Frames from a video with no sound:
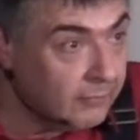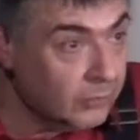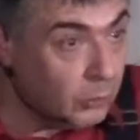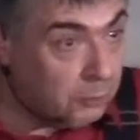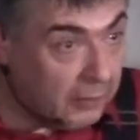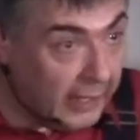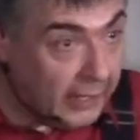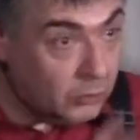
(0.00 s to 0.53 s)

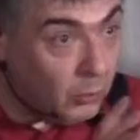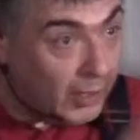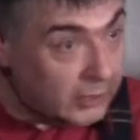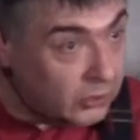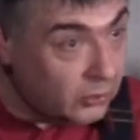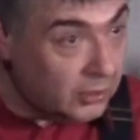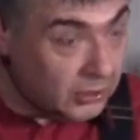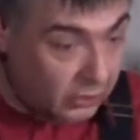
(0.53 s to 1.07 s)
You plan
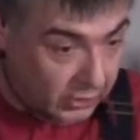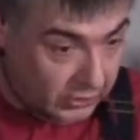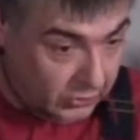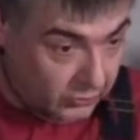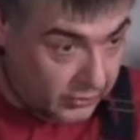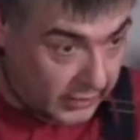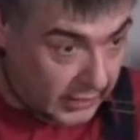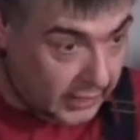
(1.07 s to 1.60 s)
what you are going
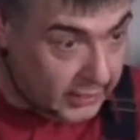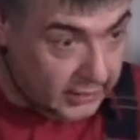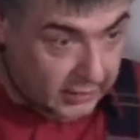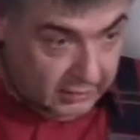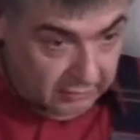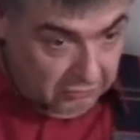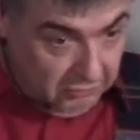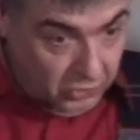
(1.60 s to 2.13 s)
to
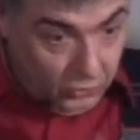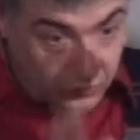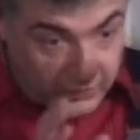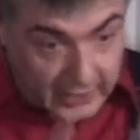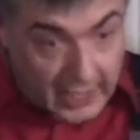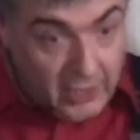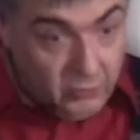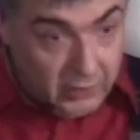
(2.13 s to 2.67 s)
say, you
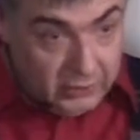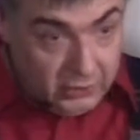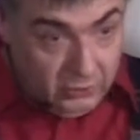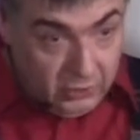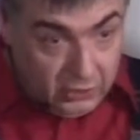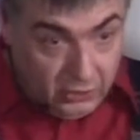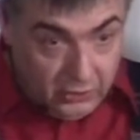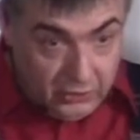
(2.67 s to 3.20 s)
say what
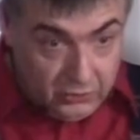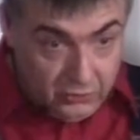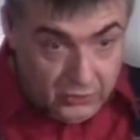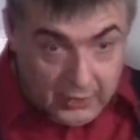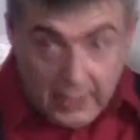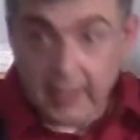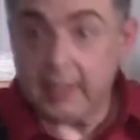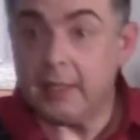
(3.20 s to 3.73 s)
you are going to
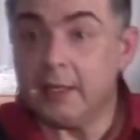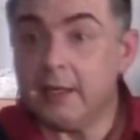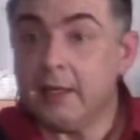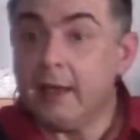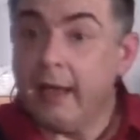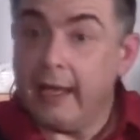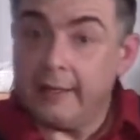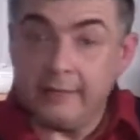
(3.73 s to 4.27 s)
say,
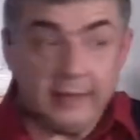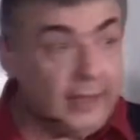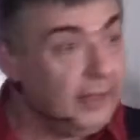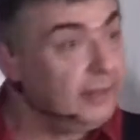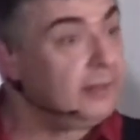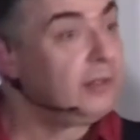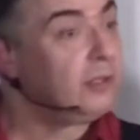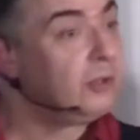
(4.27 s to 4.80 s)
and
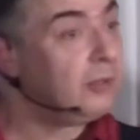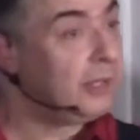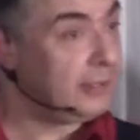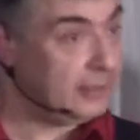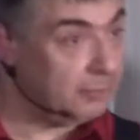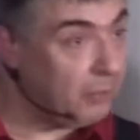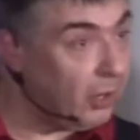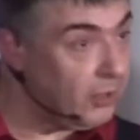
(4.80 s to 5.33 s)
then you
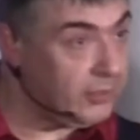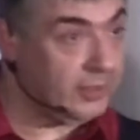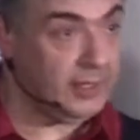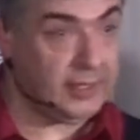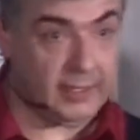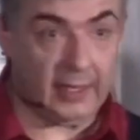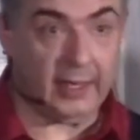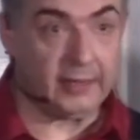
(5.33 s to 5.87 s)
let the boss
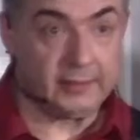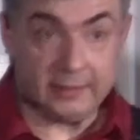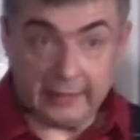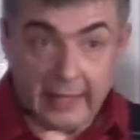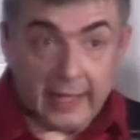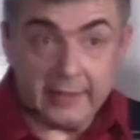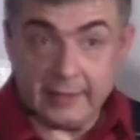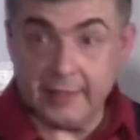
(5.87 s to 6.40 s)
decide.
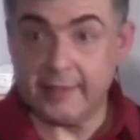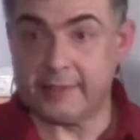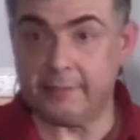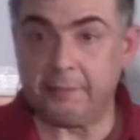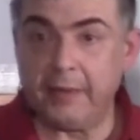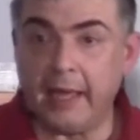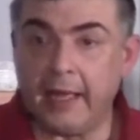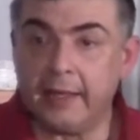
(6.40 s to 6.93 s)
That is the
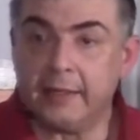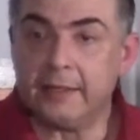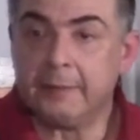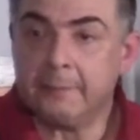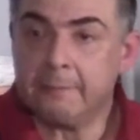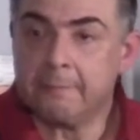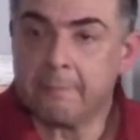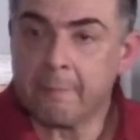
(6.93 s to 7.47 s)
plan.
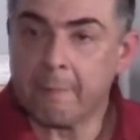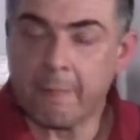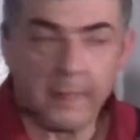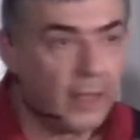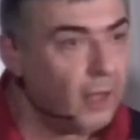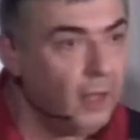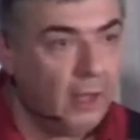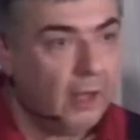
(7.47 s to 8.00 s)

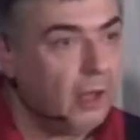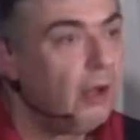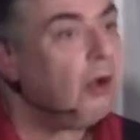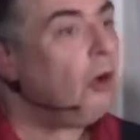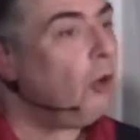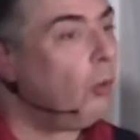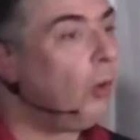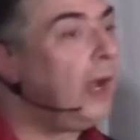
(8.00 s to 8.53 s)

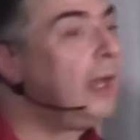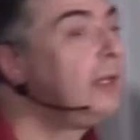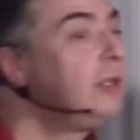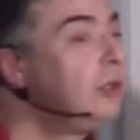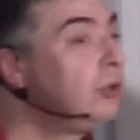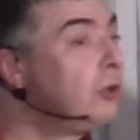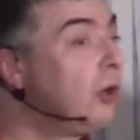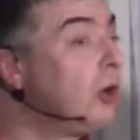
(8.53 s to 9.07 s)

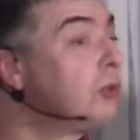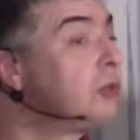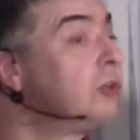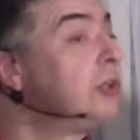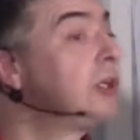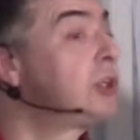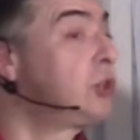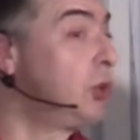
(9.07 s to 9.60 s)
When you go to
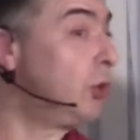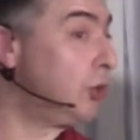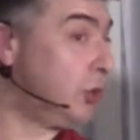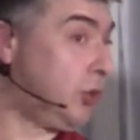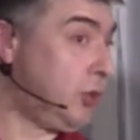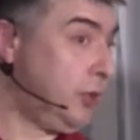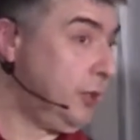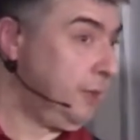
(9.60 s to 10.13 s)
the
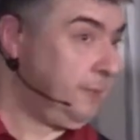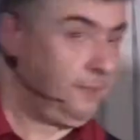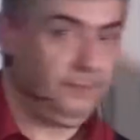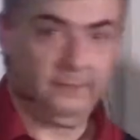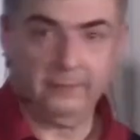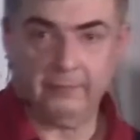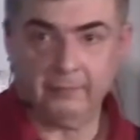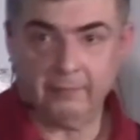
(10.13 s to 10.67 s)
church
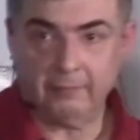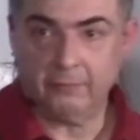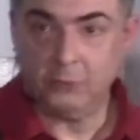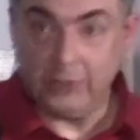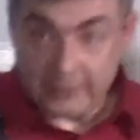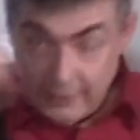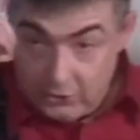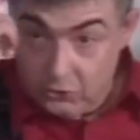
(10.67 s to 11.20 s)

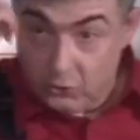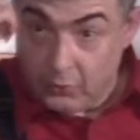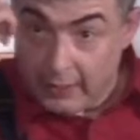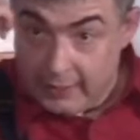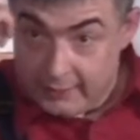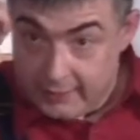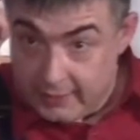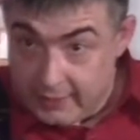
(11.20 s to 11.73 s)
with a new
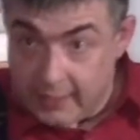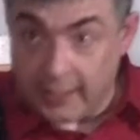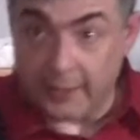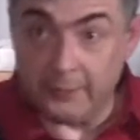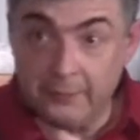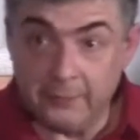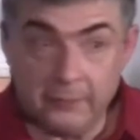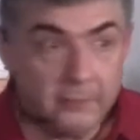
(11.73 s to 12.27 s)

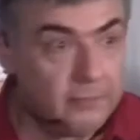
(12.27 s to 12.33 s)
idea,